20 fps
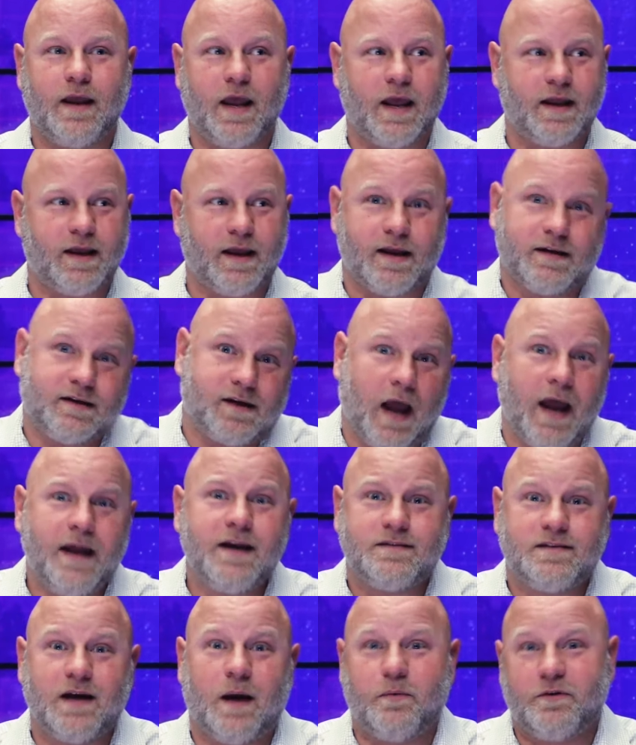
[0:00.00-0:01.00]
and, and kind
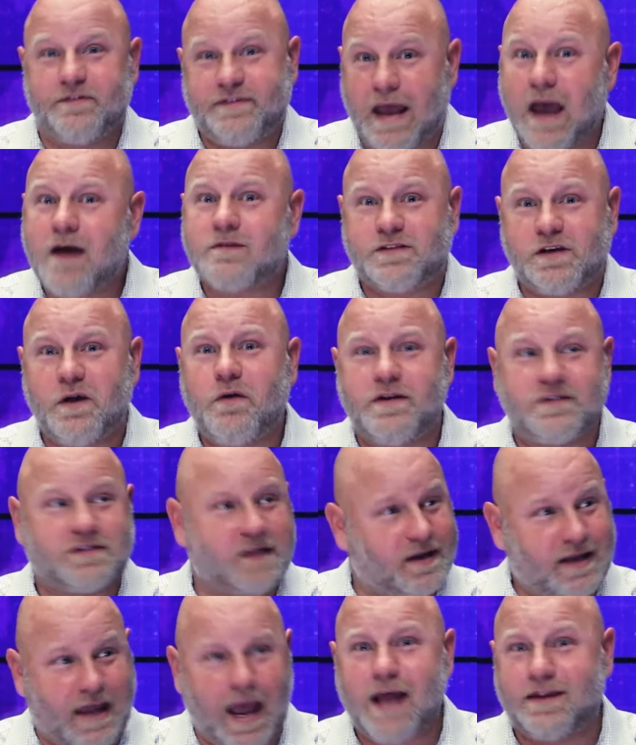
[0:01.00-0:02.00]
of doubled down too. He's
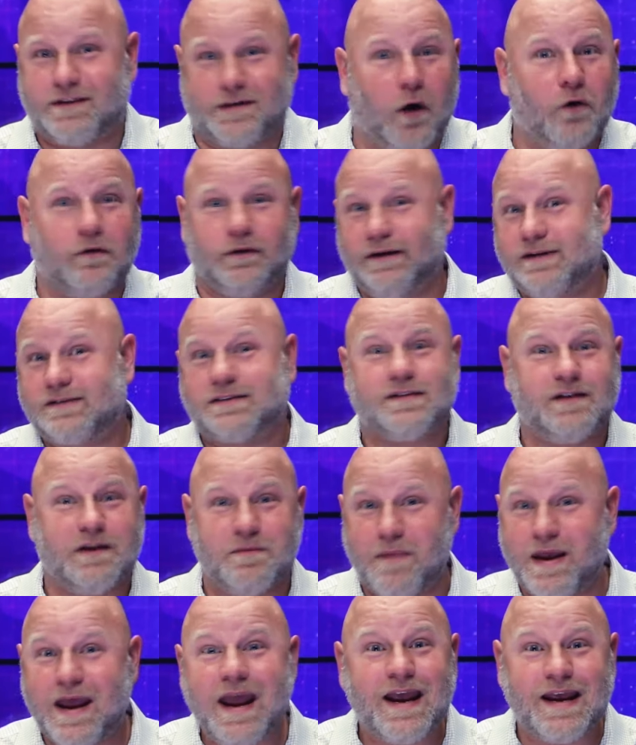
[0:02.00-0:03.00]
like, yeah, don't listen to
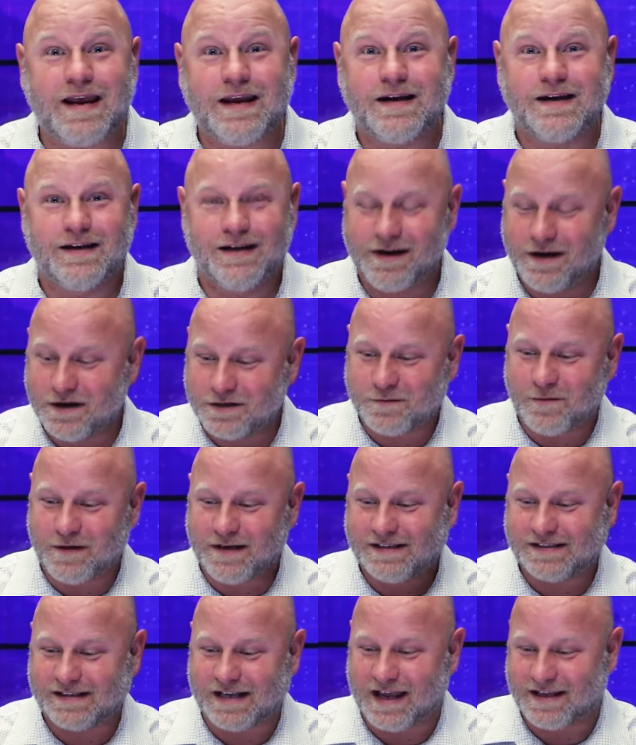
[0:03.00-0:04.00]
me. Here's what
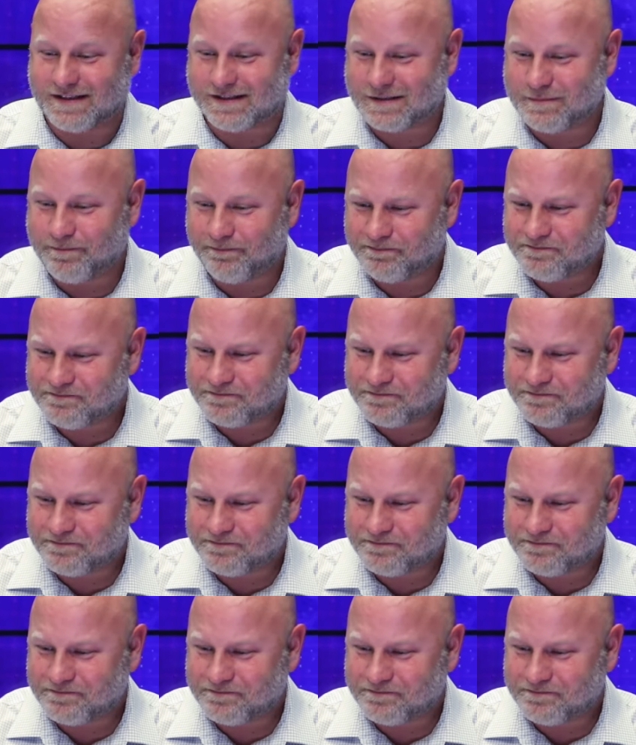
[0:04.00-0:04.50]
he says.